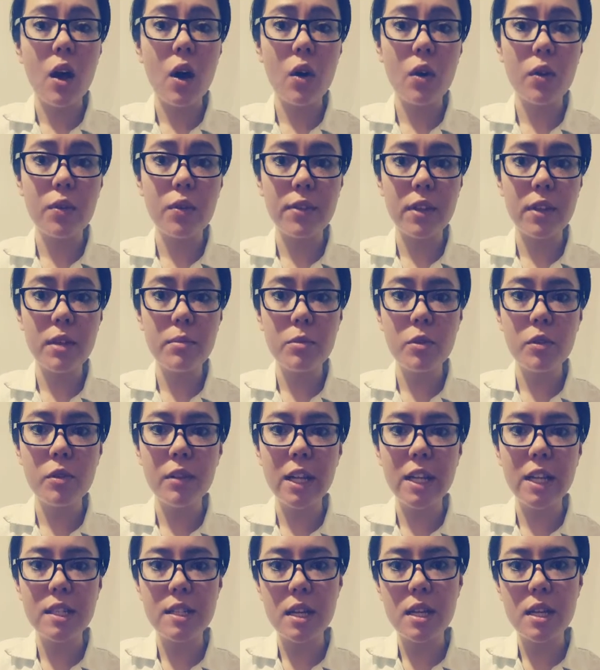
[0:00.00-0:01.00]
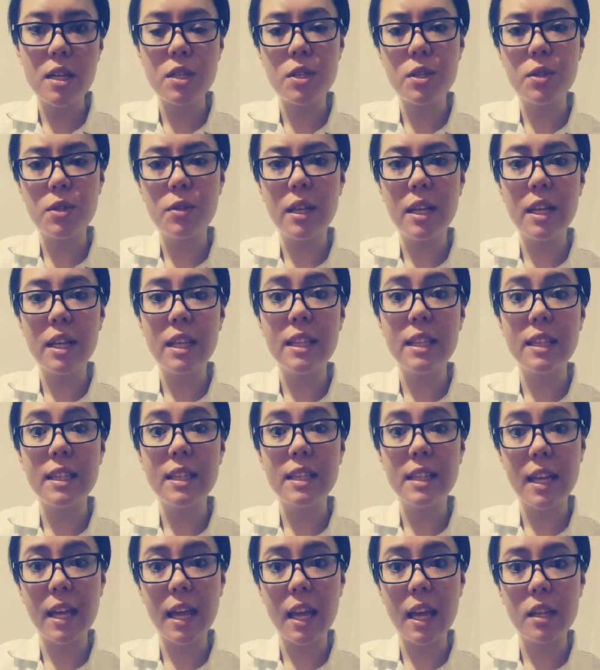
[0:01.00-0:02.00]
of immobilization
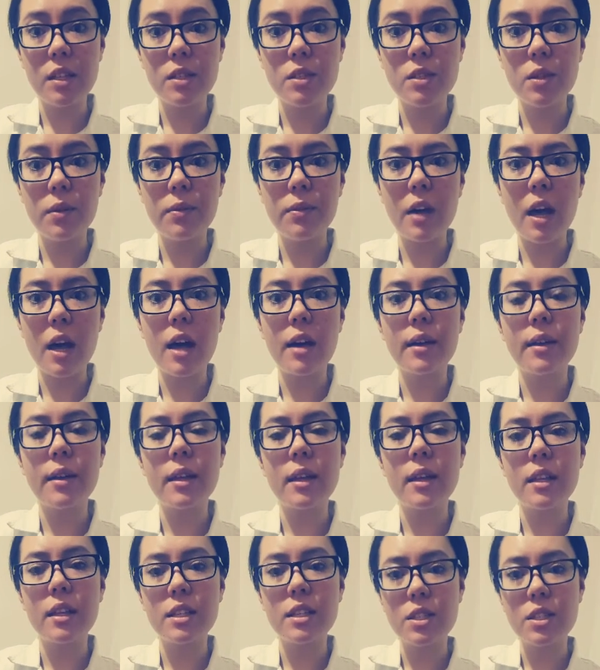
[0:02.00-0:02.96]
in the case of a